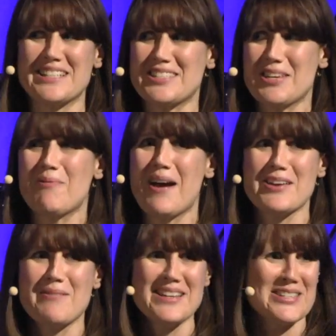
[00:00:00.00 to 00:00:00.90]
see where
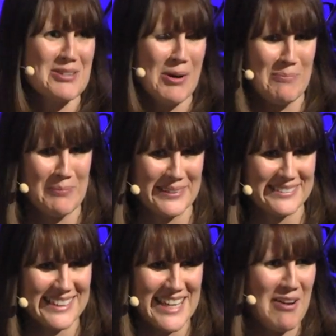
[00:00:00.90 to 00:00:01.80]
you ended up
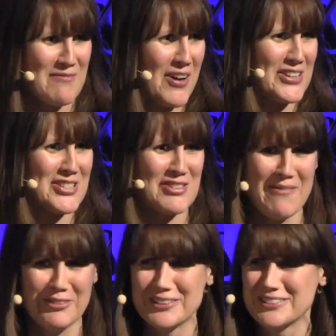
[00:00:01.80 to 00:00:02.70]
and how far you
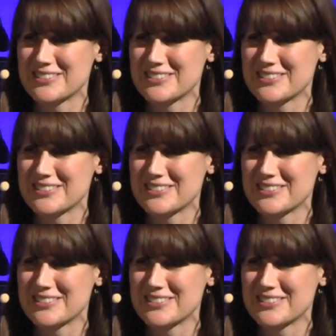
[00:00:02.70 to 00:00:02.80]
travelled.